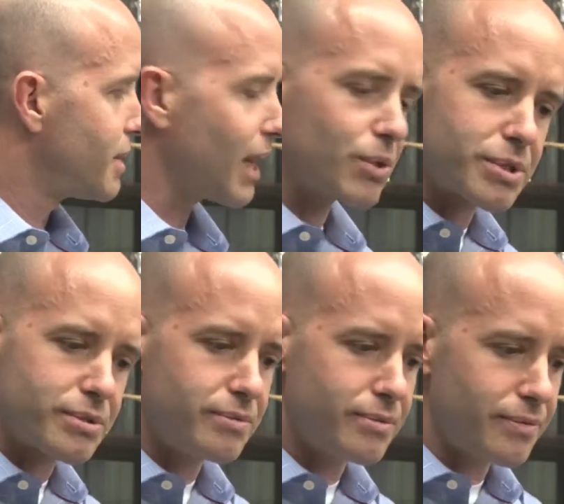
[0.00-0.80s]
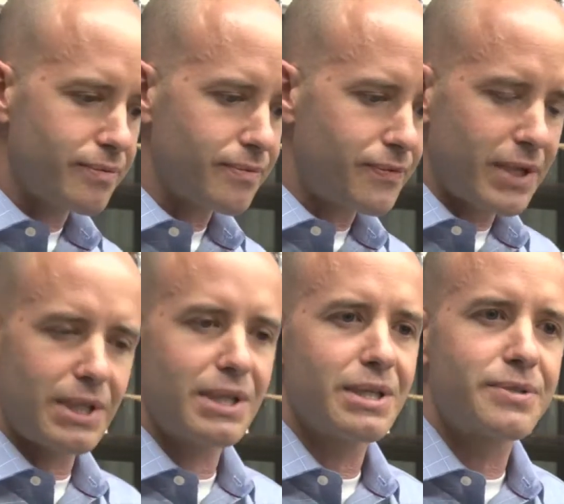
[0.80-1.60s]
I was
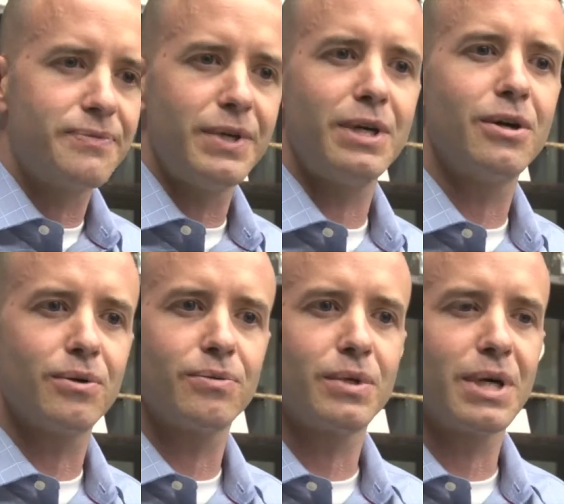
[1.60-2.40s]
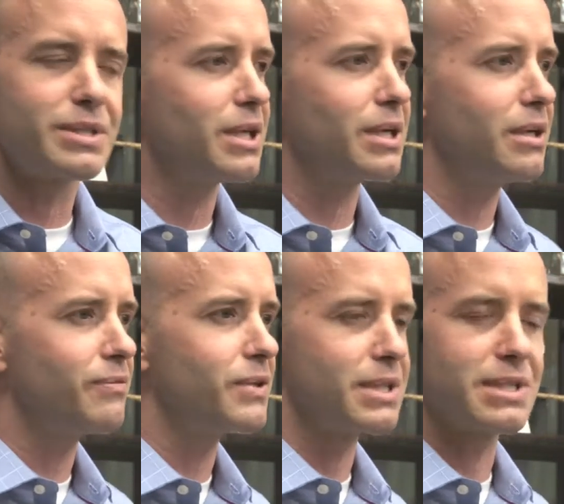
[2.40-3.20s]
feeling this fear as a young
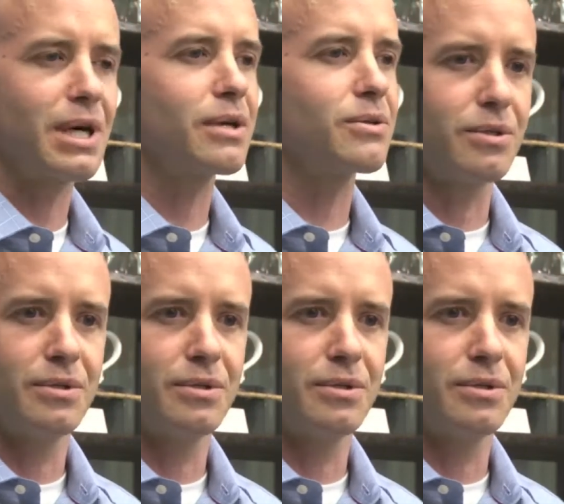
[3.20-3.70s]
infant and toddler.